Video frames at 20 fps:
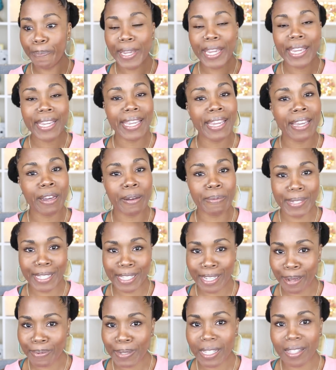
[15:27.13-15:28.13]
picking up
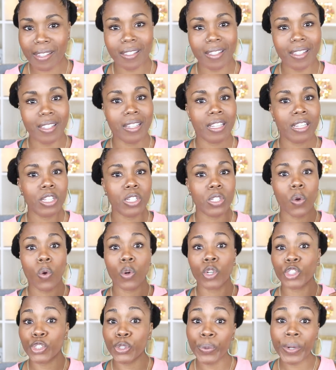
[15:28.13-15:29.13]
substances
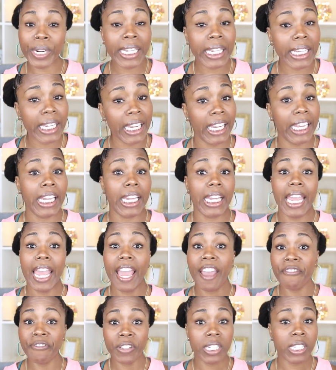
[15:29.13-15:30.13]
or drinking
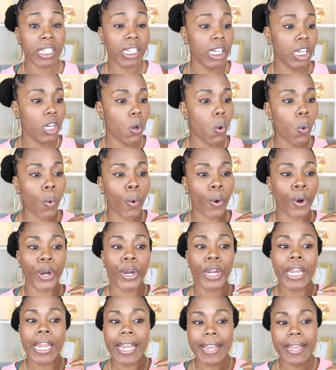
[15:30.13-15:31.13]
heavily
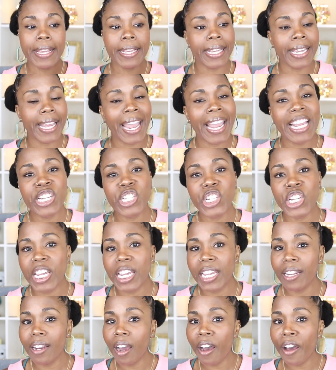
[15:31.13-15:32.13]
or
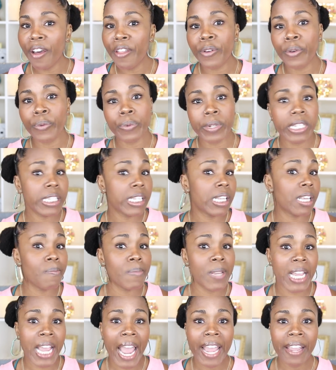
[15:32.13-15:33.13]
engaging in other risky
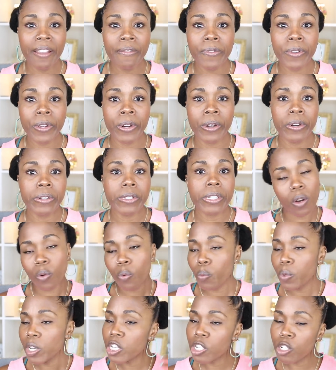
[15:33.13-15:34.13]
behaviors
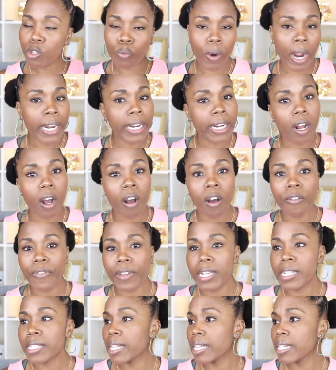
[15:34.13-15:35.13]
we just write it off
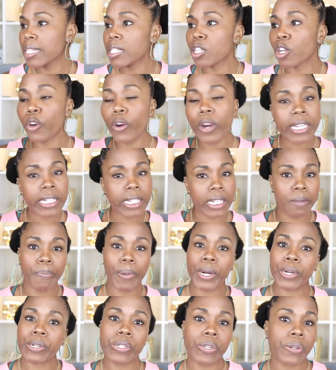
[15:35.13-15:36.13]
as that's the crazy
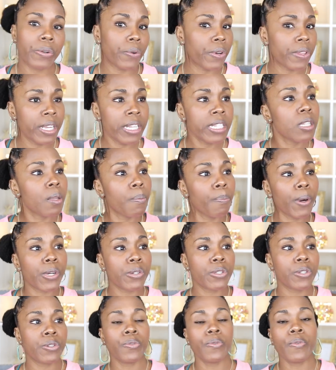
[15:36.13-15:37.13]
person or that's the
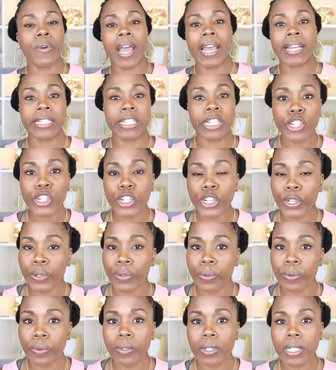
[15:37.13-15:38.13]
person who has
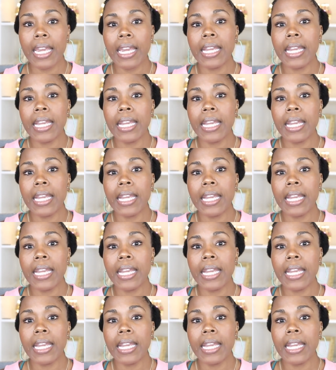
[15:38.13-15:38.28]
issues